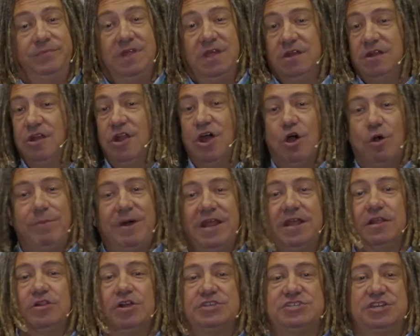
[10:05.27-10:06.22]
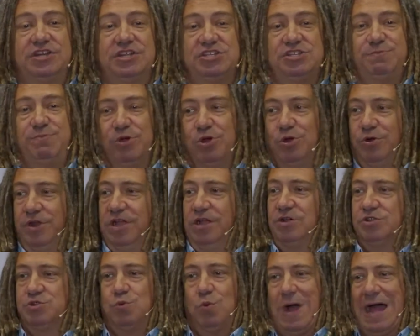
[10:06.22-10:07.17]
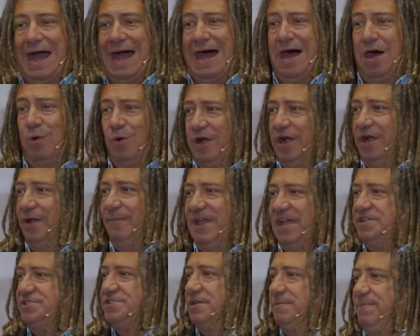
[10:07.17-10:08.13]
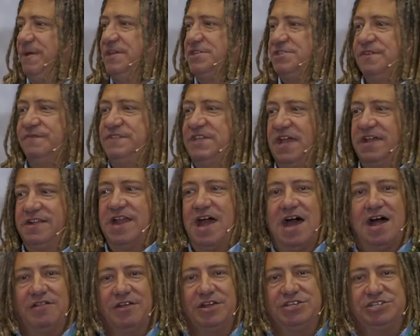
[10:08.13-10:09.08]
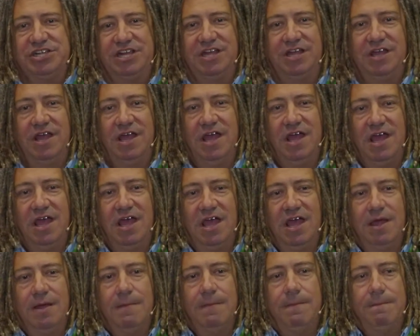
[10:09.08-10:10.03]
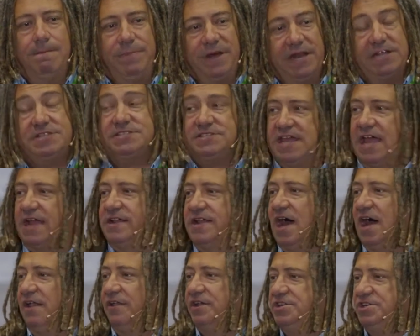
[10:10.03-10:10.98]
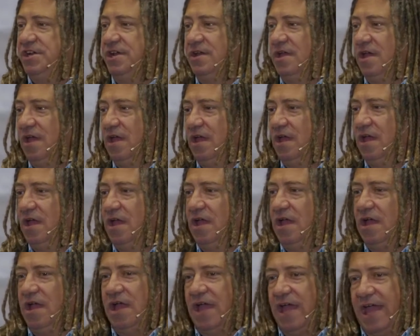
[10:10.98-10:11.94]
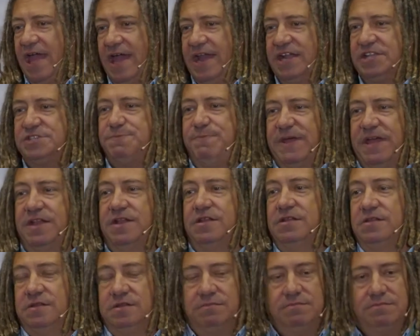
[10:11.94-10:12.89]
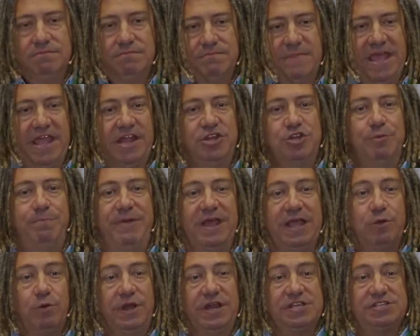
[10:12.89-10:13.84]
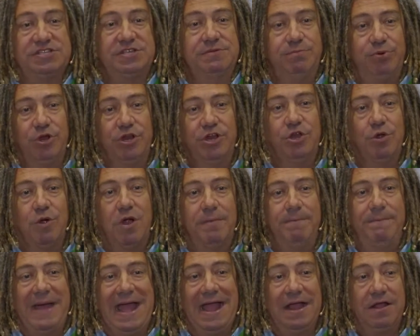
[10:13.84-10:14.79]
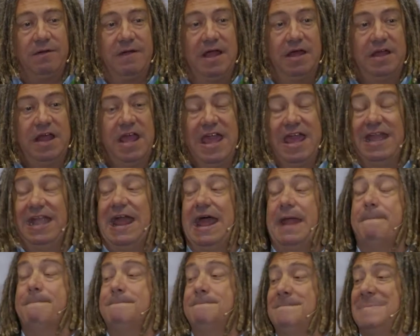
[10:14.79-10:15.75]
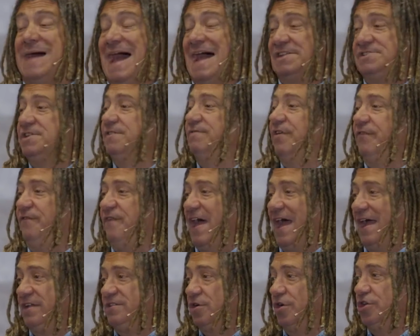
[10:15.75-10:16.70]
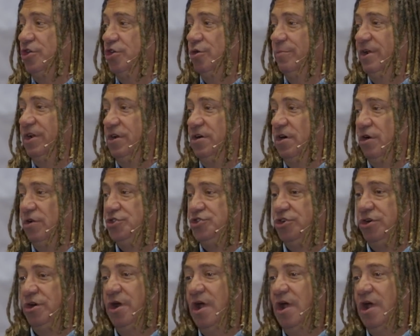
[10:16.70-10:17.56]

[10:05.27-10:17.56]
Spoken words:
Nobody looks at a spoon and goes, wow, what an amazing piece of technology. But it's technology, and it's been made ubiquitous and put into our background, and it had massive effect on human culture.